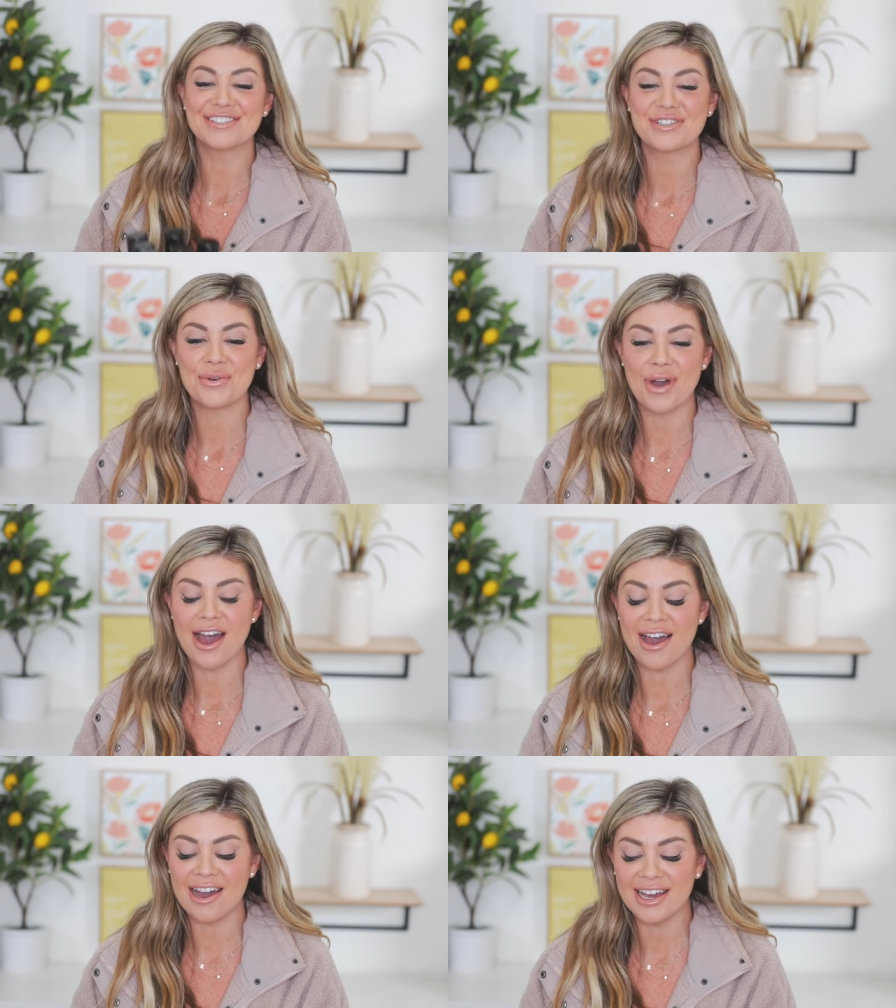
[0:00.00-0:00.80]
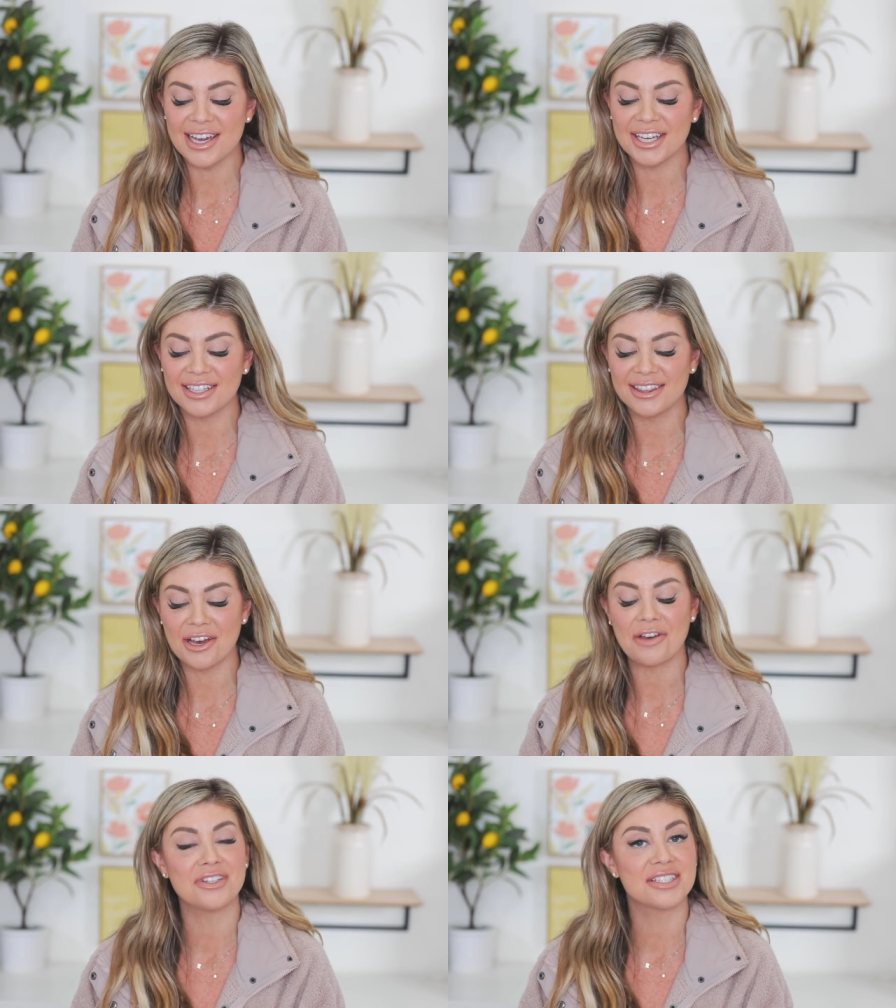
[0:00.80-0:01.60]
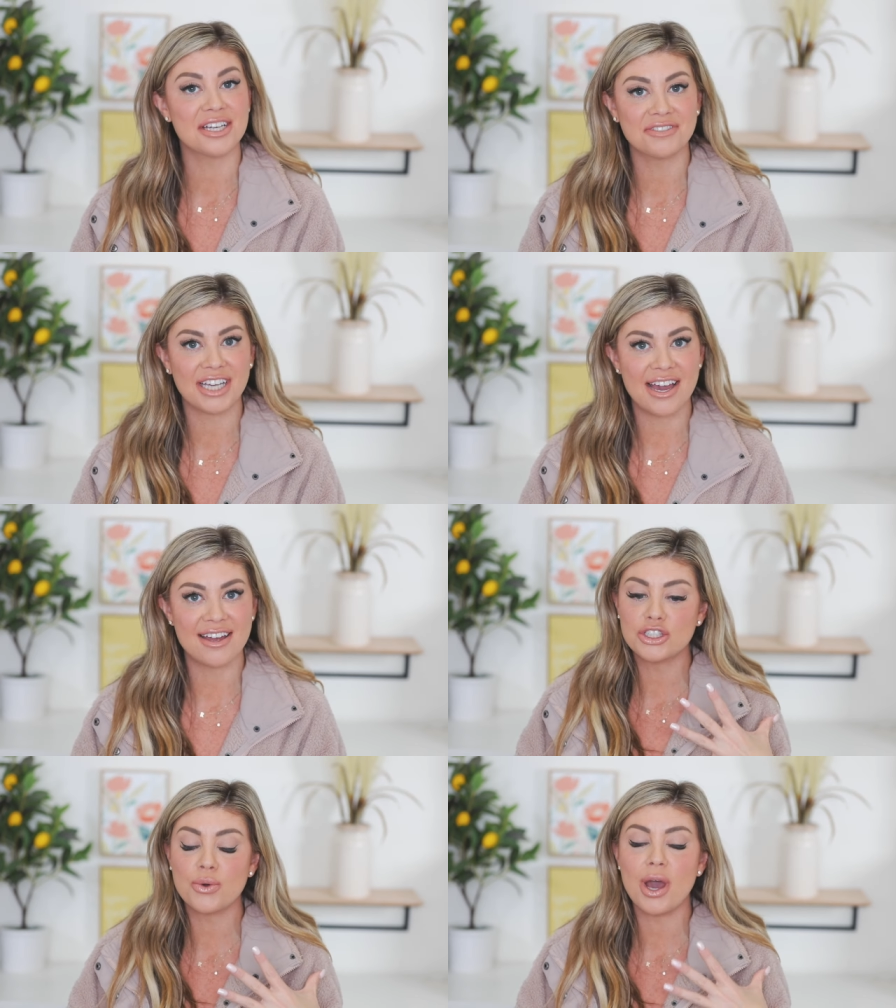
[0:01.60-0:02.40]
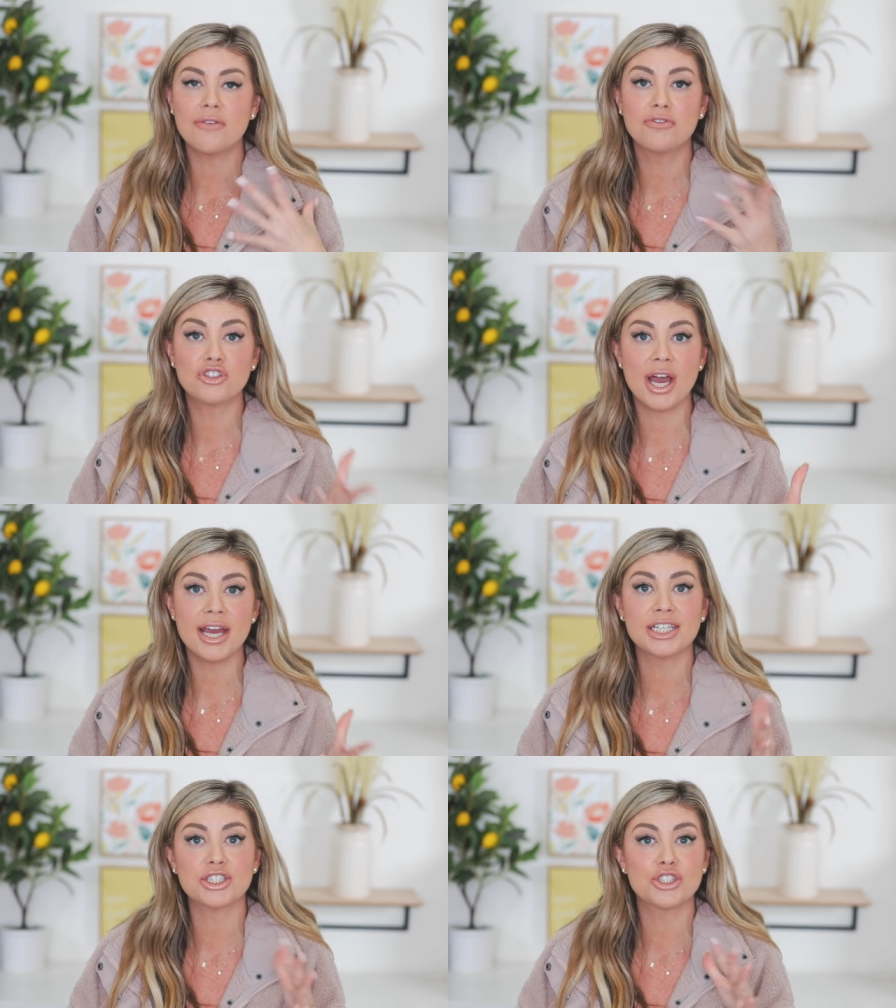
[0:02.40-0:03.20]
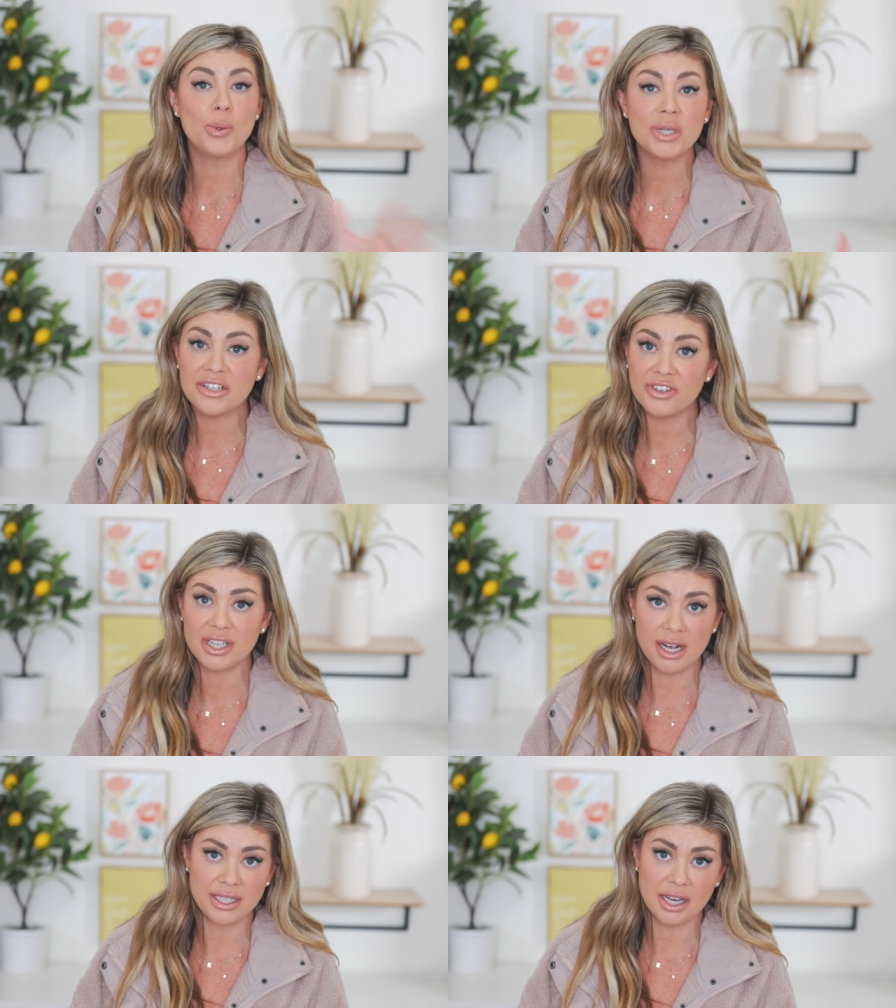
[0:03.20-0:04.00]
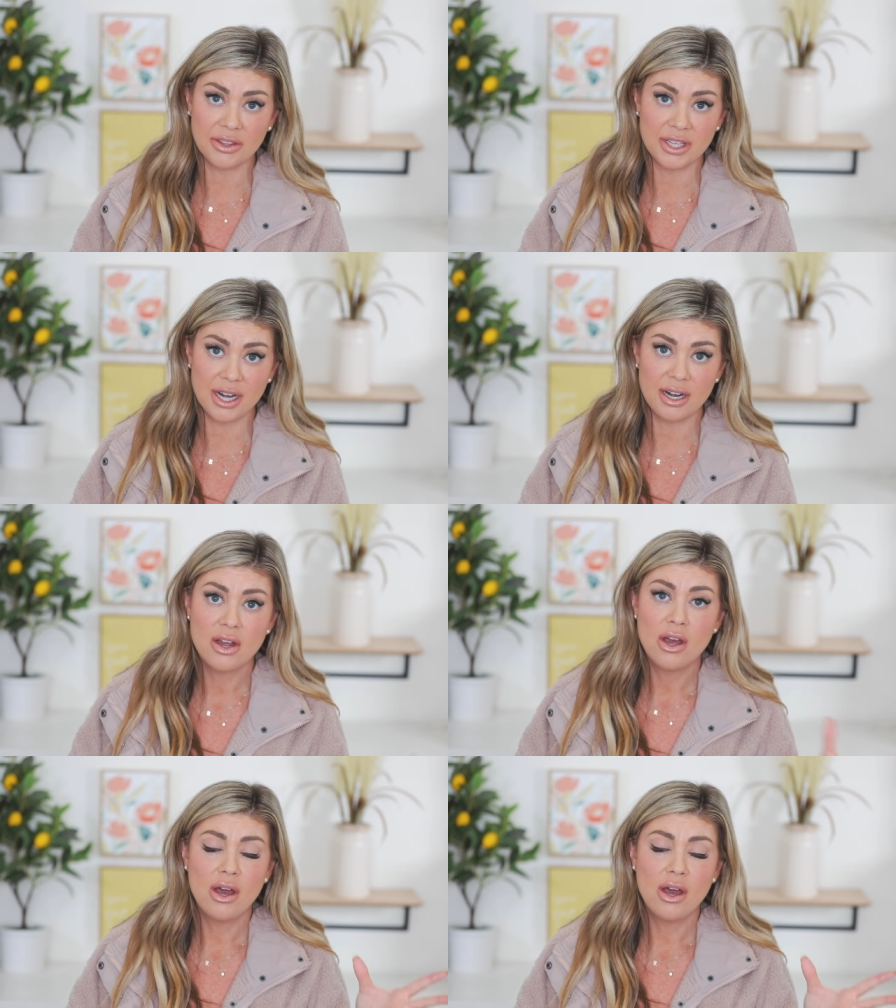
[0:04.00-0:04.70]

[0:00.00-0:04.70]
So I love to self-tan. So I've tried so many different kinds out there.